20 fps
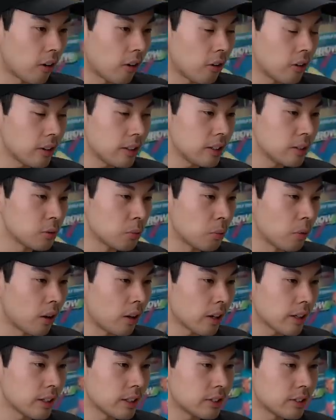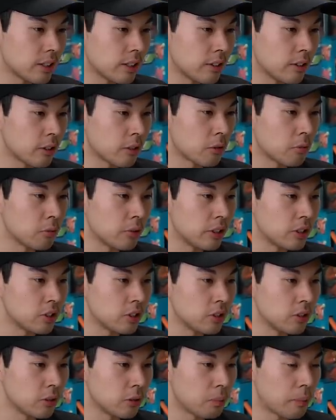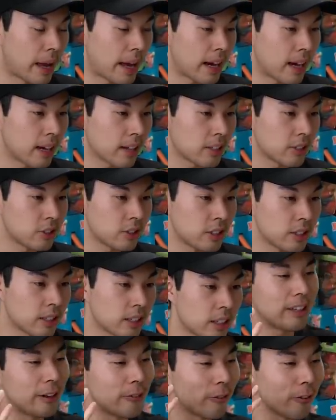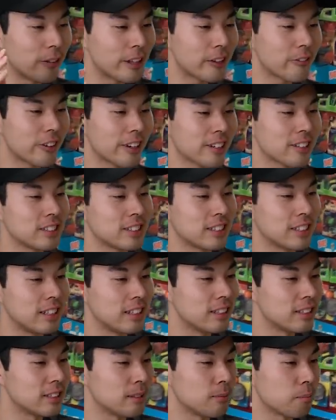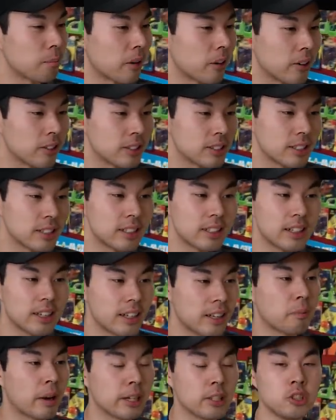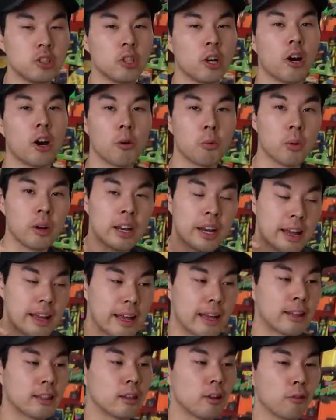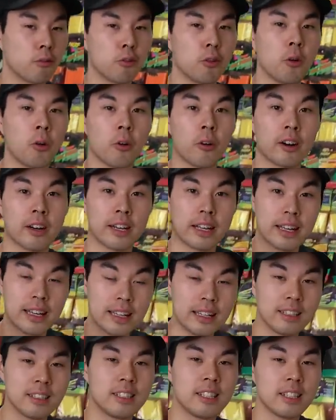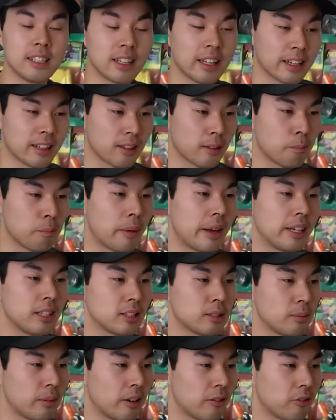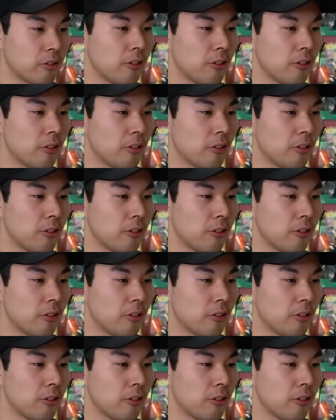All these rockets in their original packaging. If only if I could see this in person, my jaw would hit the floor into like the basement